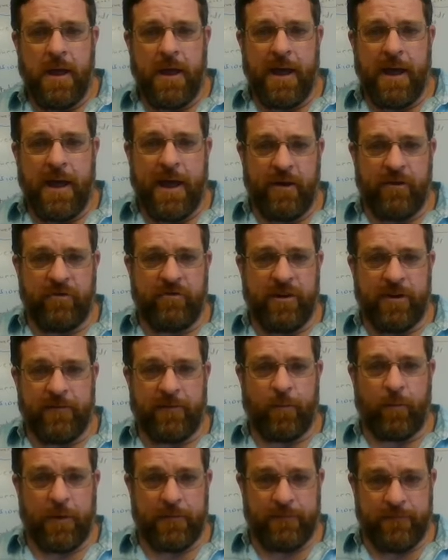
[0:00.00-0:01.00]
energy
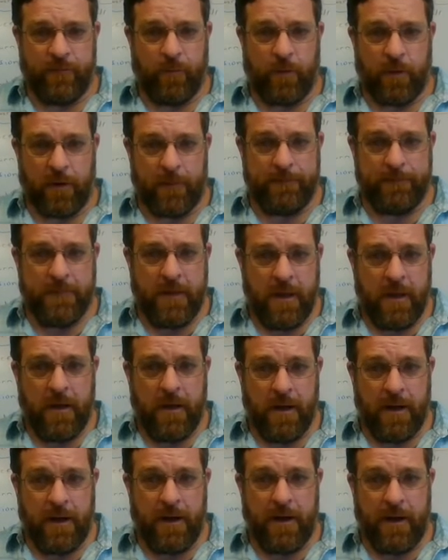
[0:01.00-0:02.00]
from one form
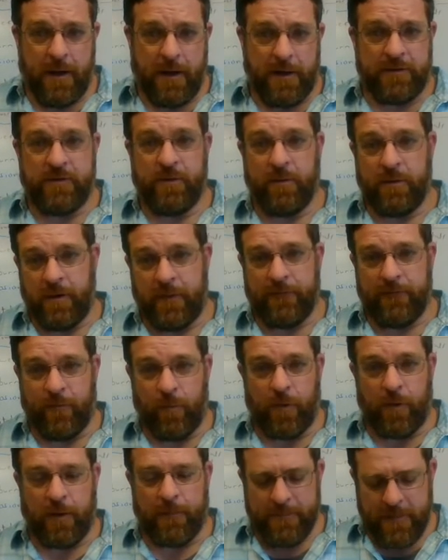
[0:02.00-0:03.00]
uh, to another
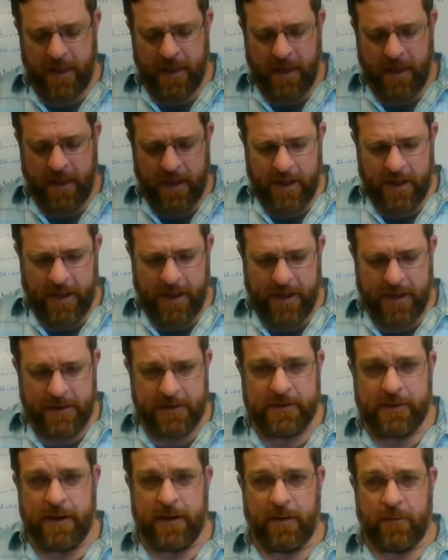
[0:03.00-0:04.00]
form.
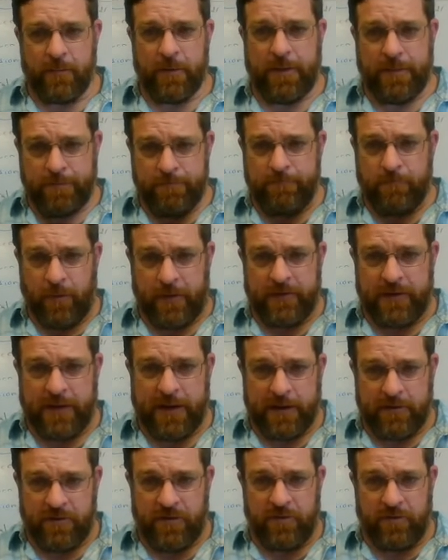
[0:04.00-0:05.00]
And uh, we once
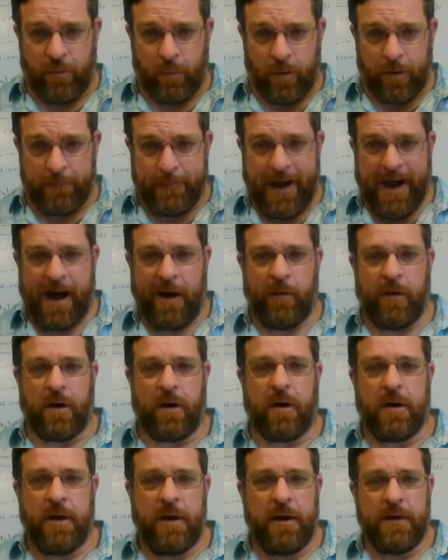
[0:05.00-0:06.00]
again use the word
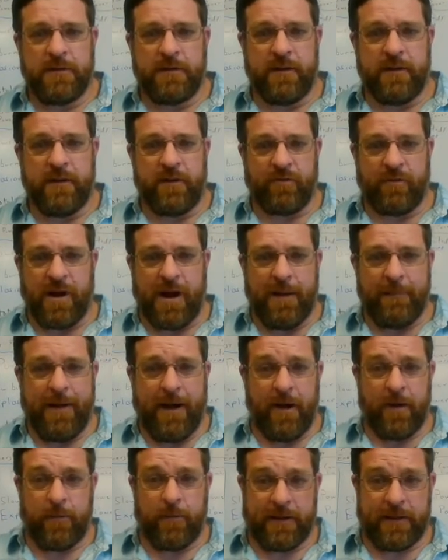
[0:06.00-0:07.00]
power to describe
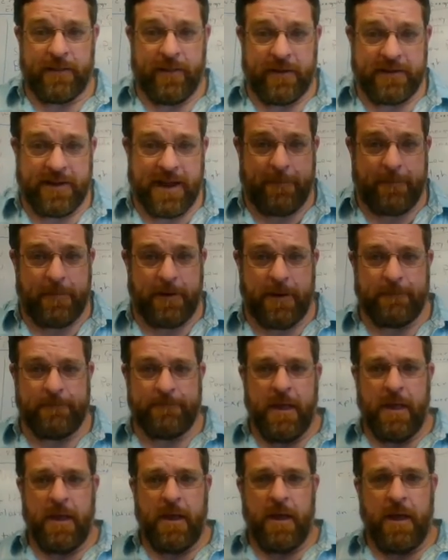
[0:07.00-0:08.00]
how quickly it's
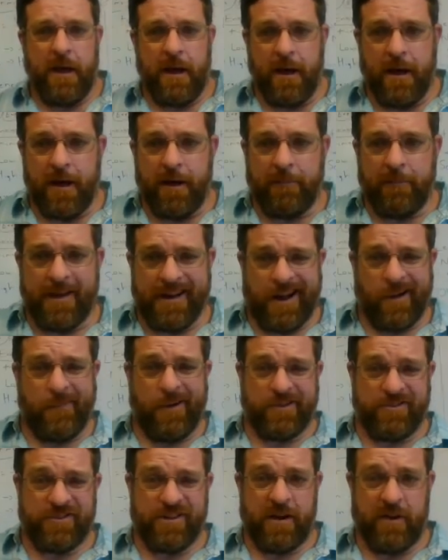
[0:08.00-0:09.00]
happening, um, how
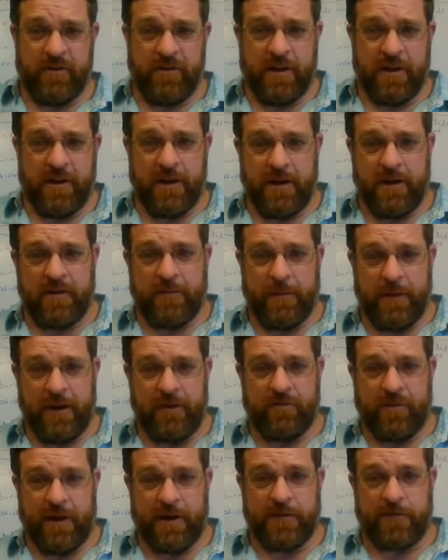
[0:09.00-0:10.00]
much energy is
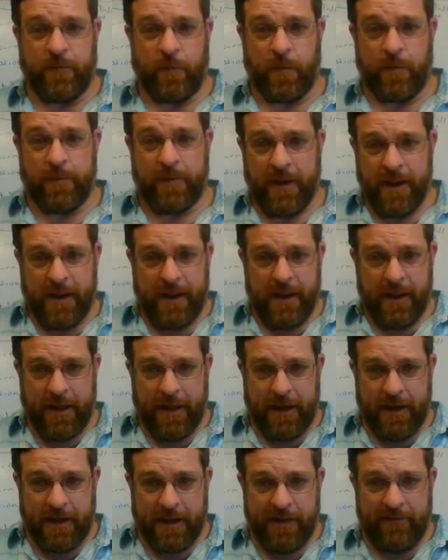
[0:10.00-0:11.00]
being transformed
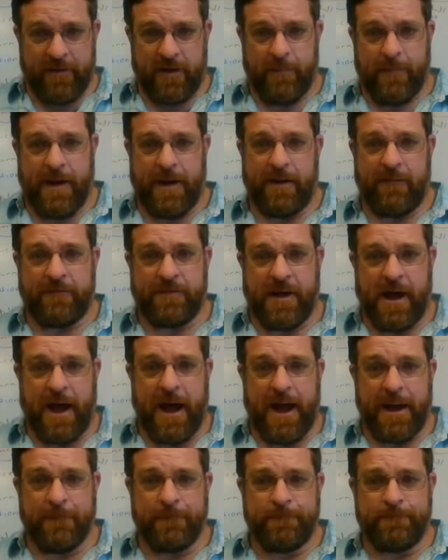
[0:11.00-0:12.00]
in a given amount of
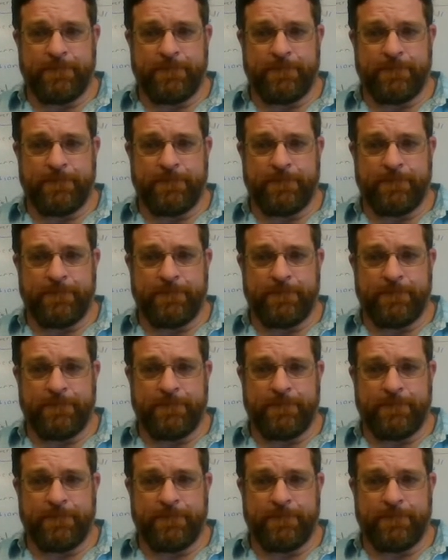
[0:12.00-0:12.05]
time.